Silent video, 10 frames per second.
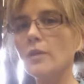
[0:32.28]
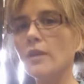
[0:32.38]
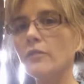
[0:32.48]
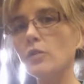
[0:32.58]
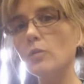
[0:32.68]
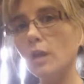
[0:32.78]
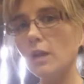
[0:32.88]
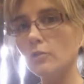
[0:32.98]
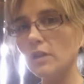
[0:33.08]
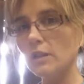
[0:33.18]
If you
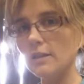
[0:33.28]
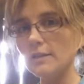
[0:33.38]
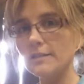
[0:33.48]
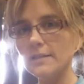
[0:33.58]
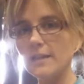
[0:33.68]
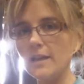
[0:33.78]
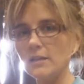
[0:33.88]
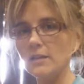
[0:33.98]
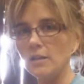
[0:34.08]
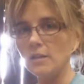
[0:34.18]
can't read this,
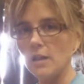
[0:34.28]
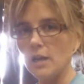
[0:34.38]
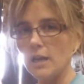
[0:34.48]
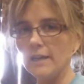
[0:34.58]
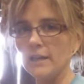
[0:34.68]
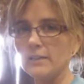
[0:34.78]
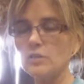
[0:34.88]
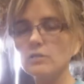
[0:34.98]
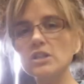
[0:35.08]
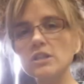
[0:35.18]
then
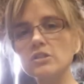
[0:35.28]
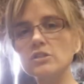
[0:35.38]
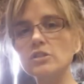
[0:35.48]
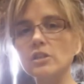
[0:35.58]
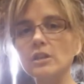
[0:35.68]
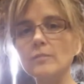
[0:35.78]
don't adjust your screen.